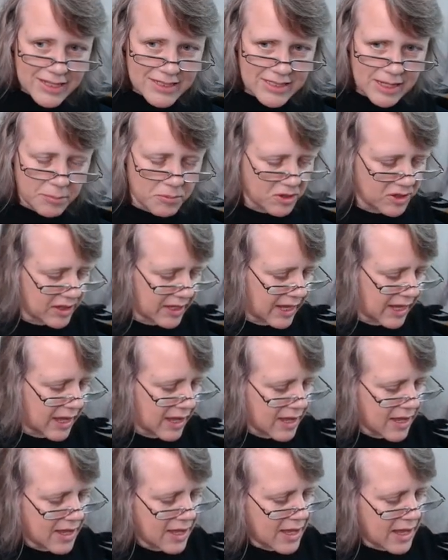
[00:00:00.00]
separately
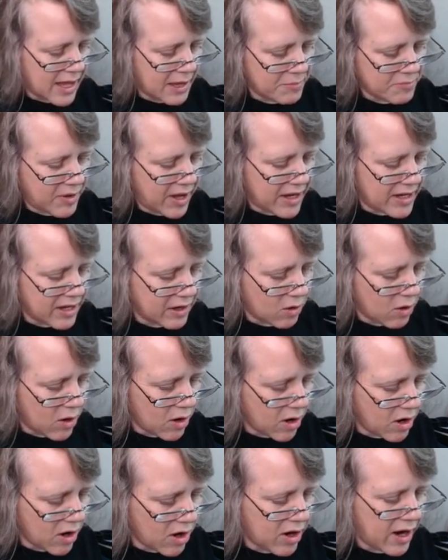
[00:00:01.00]
and painting
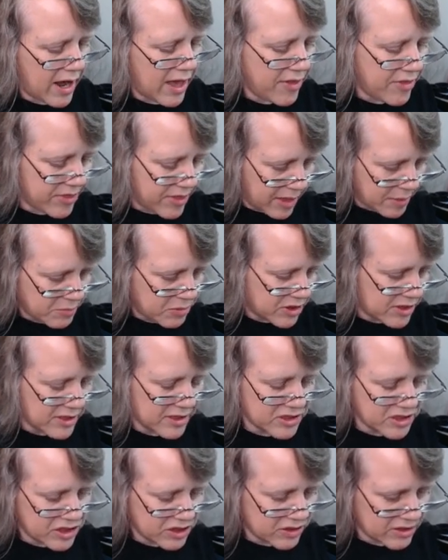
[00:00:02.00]
her and then putting
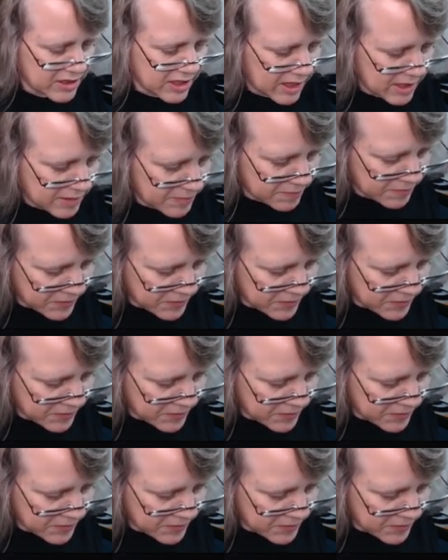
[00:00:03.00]
the shield on.